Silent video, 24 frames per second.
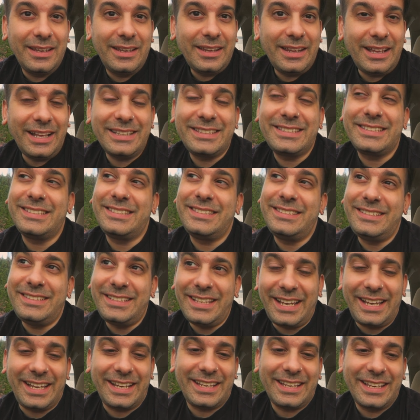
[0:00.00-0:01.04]
That's
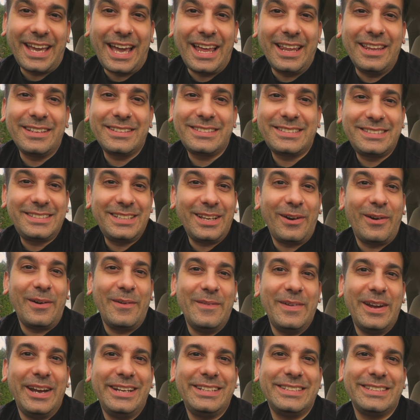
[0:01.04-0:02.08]
sick. That looks so
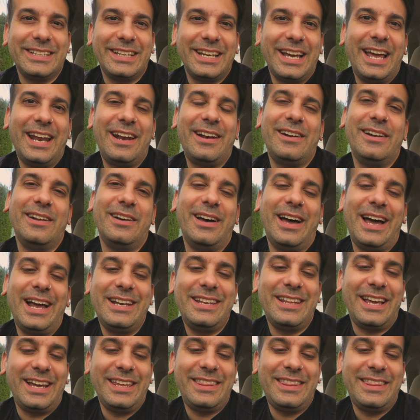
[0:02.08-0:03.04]
amazing. I don't know.